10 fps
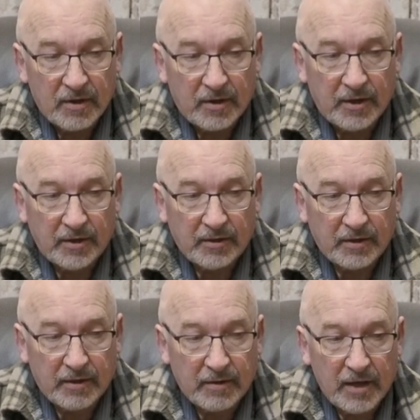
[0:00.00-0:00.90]
and
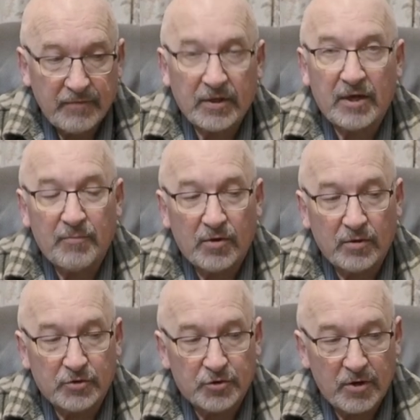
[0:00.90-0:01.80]
having the camera on
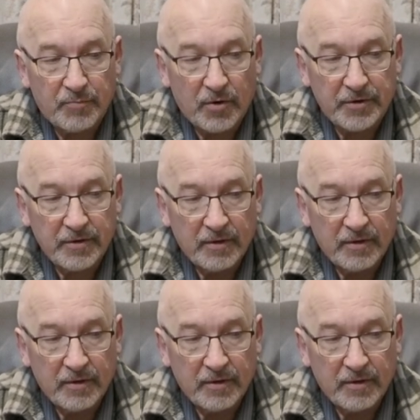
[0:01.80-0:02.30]
a tripod,